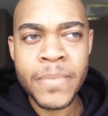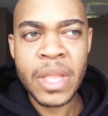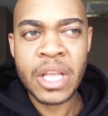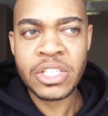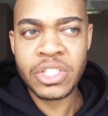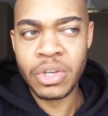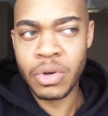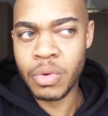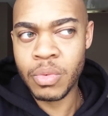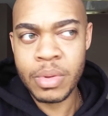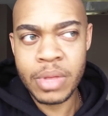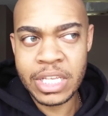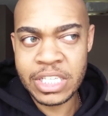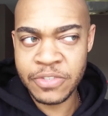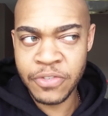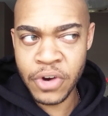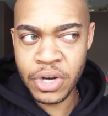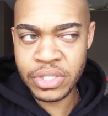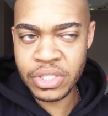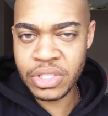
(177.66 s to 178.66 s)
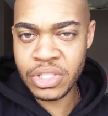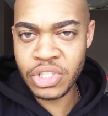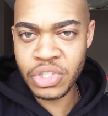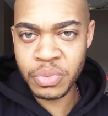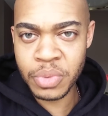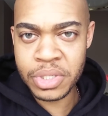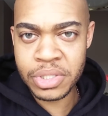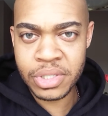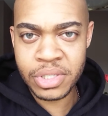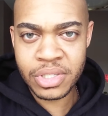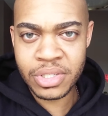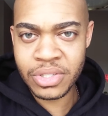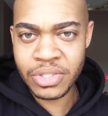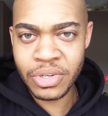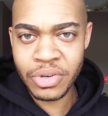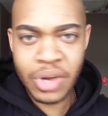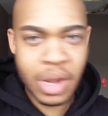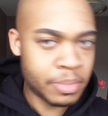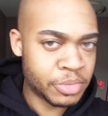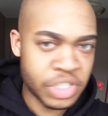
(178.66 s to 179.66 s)
So as far as the situation is
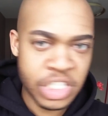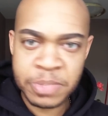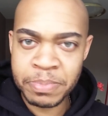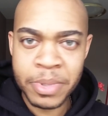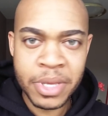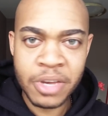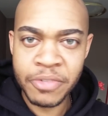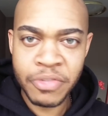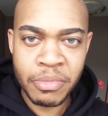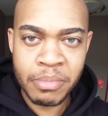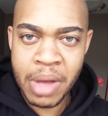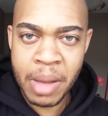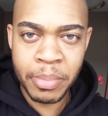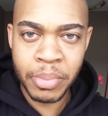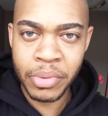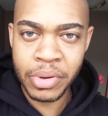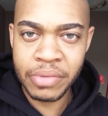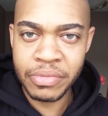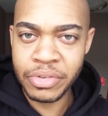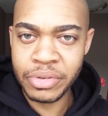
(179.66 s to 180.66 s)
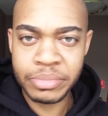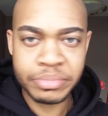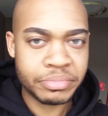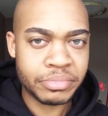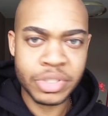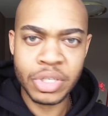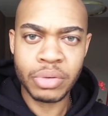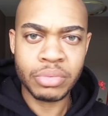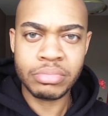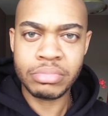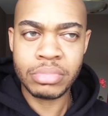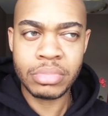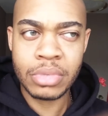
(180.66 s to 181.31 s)
concerned, I'm just speaking from my point of view. So